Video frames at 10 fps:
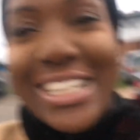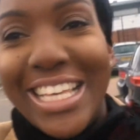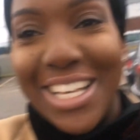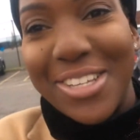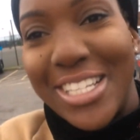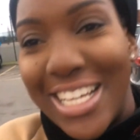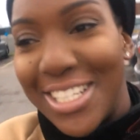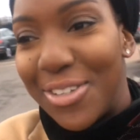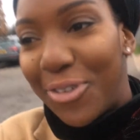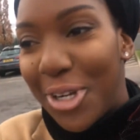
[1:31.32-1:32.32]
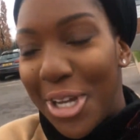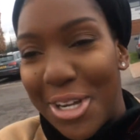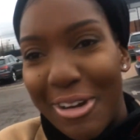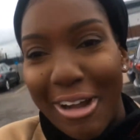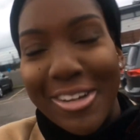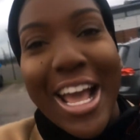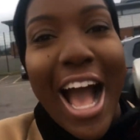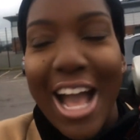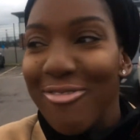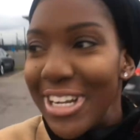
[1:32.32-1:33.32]
Yeah, so I decided to follow her around.
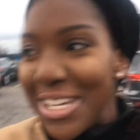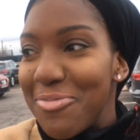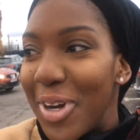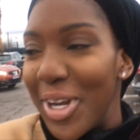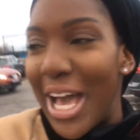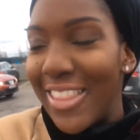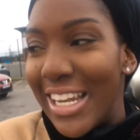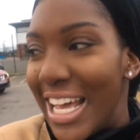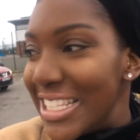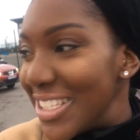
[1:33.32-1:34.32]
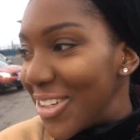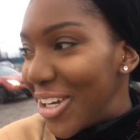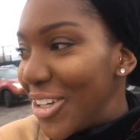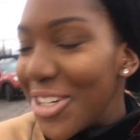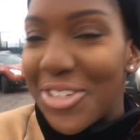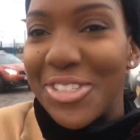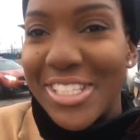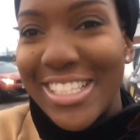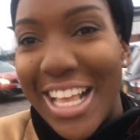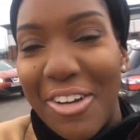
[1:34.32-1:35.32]
I really wonder how the lighting's gonna look,
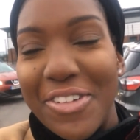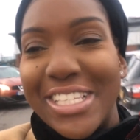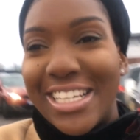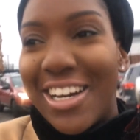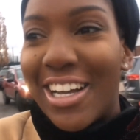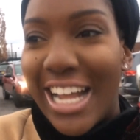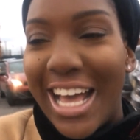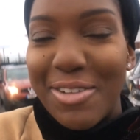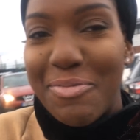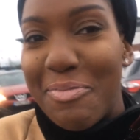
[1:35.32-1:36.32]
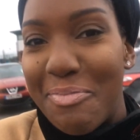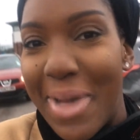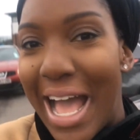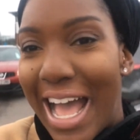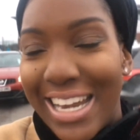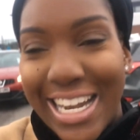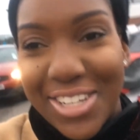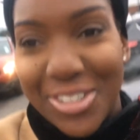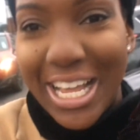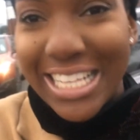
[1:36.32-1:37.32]
because like obviously in Ghana I had mad
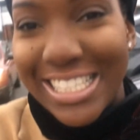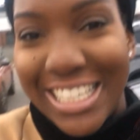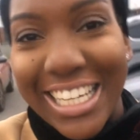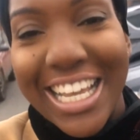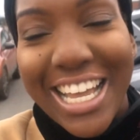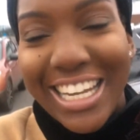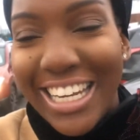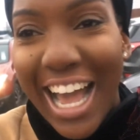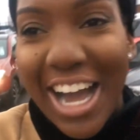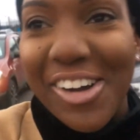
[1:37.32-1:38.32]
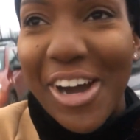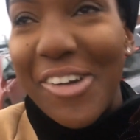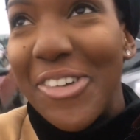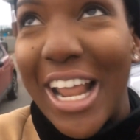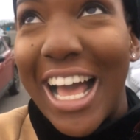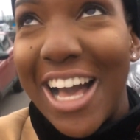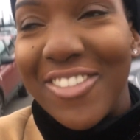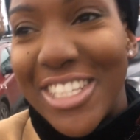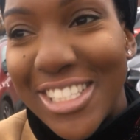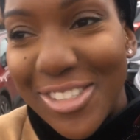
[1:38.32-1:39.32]
natural lighting. Now all I
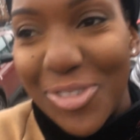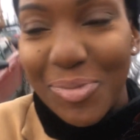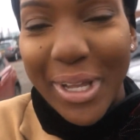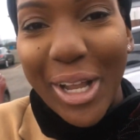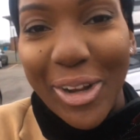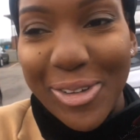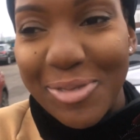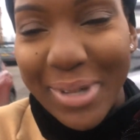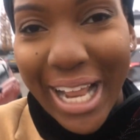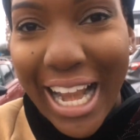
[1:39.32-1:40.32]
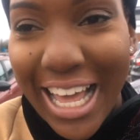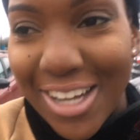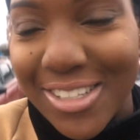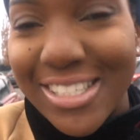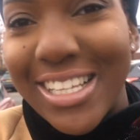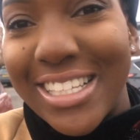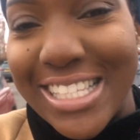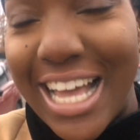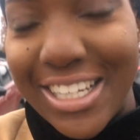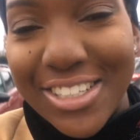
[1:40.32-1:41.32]
have is doom and gloom and clouds and
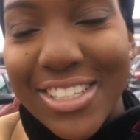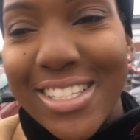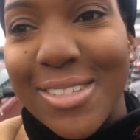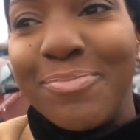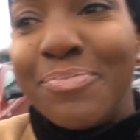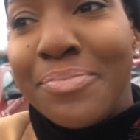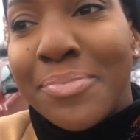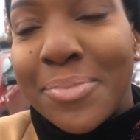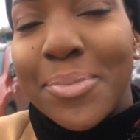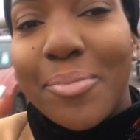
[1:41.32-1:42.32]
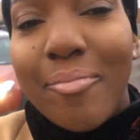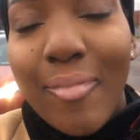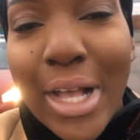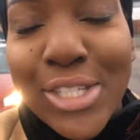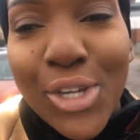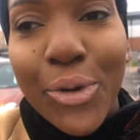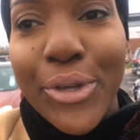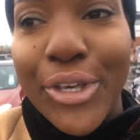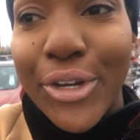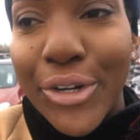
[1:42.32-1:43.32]
sadness. So
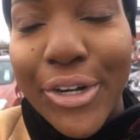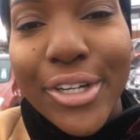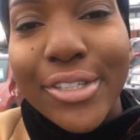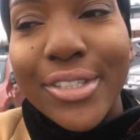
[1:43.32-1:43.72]
yeah,